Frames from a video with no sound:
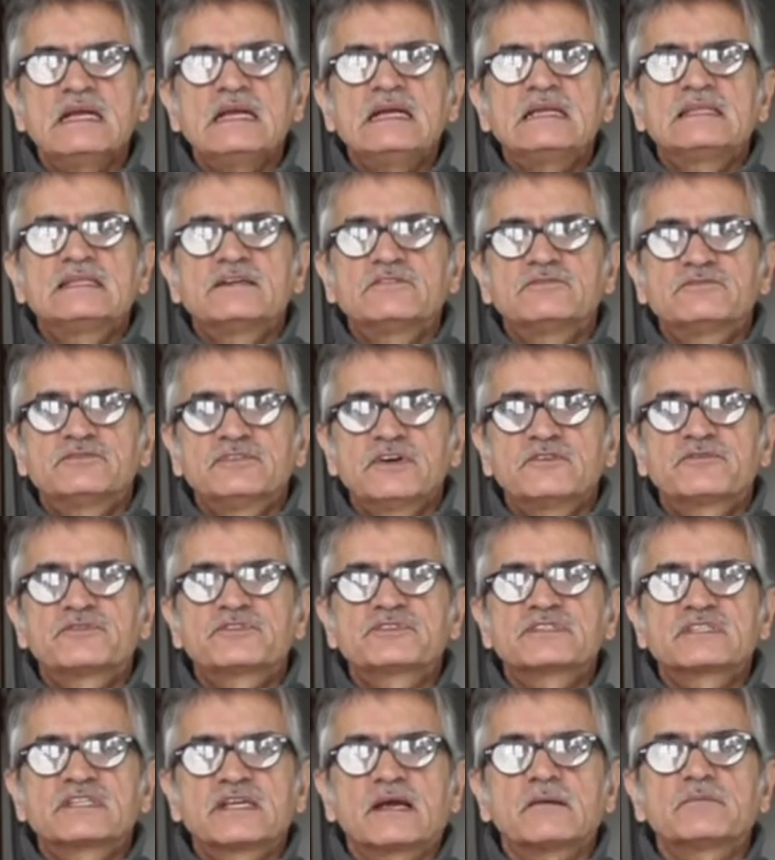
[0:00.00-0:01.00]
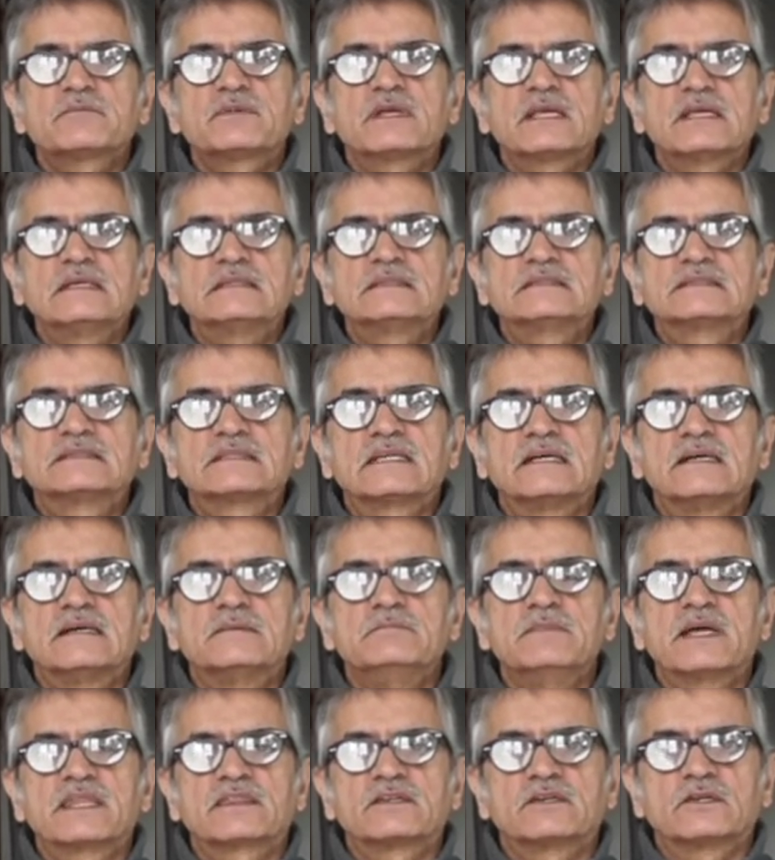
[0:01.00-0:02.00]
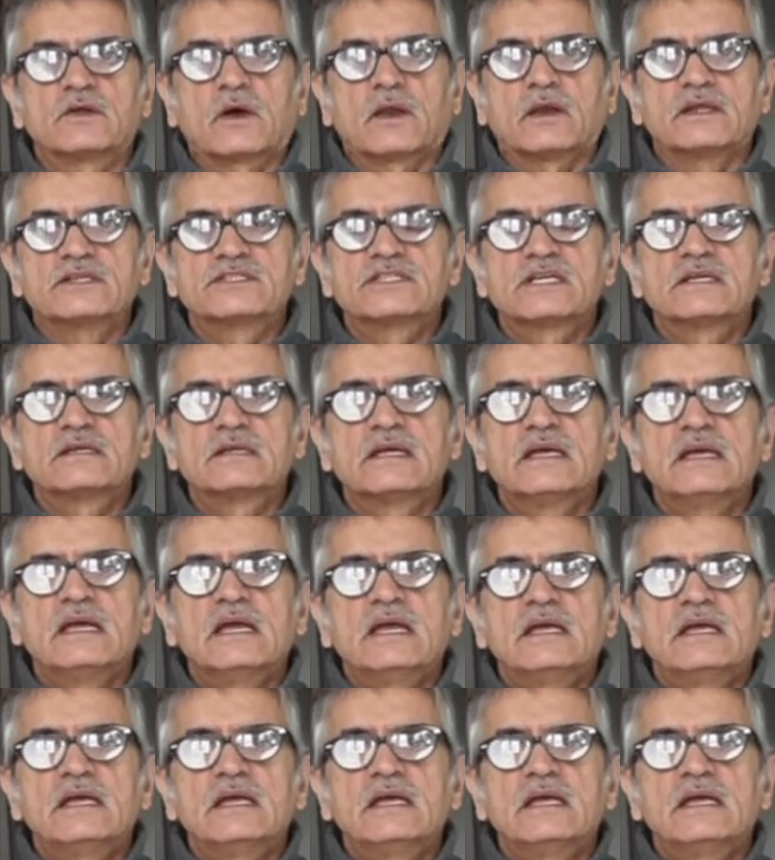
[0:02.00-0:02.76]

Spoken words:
The fifth step is methodology.